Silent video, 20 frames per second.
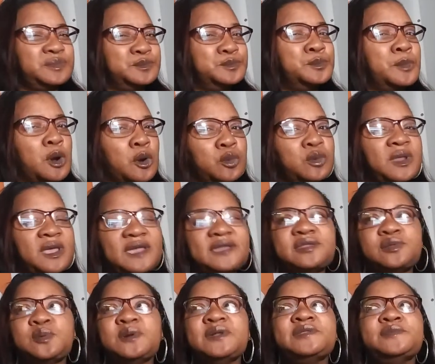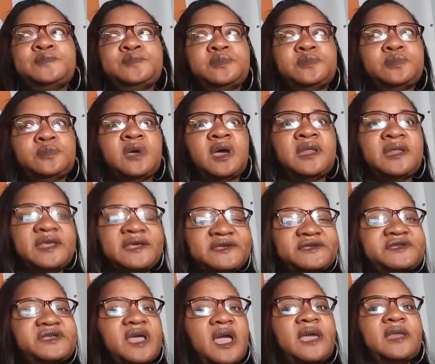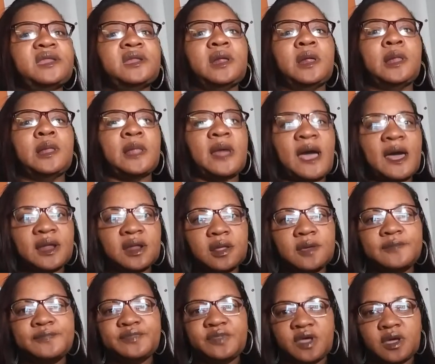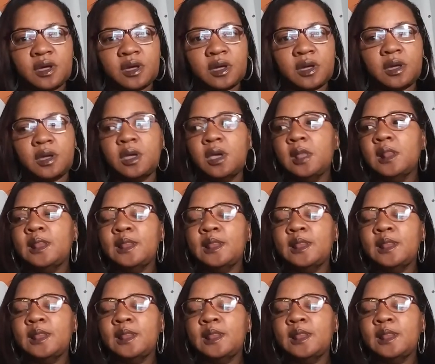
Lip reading: Moniece was initiating a lot of the